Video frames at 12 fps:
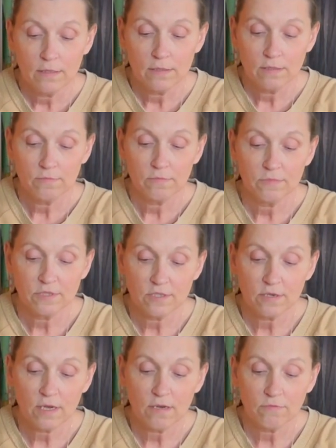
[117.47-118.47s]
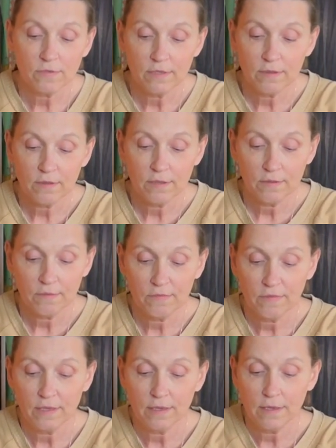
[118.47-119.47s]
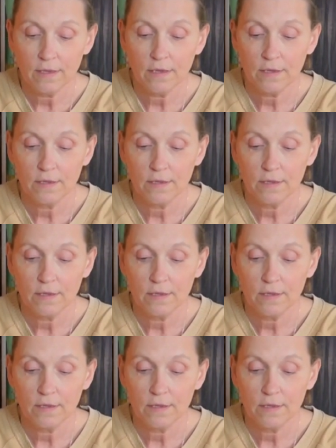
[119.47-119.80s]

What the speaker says: I'm going to start out with the